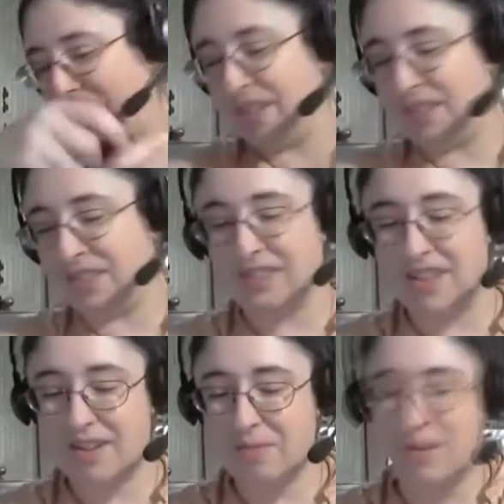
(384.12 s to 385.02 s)
because
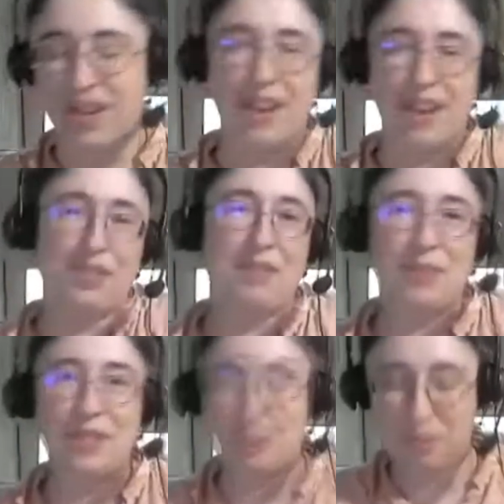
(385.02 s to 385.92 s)
now I'm going to have
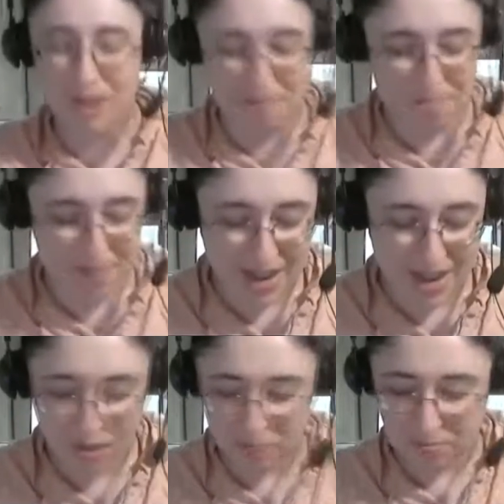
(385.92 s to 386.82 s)
several days where I'm not
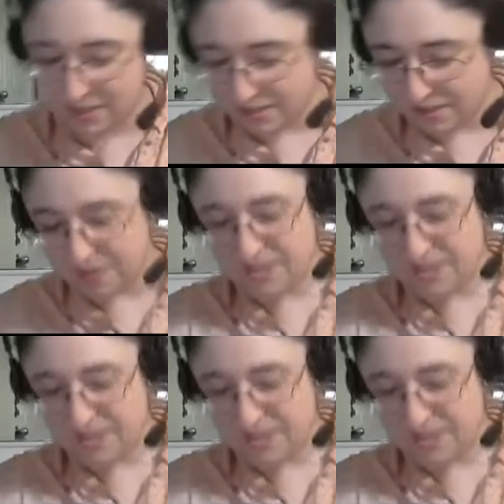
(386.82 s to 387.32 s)
so productive.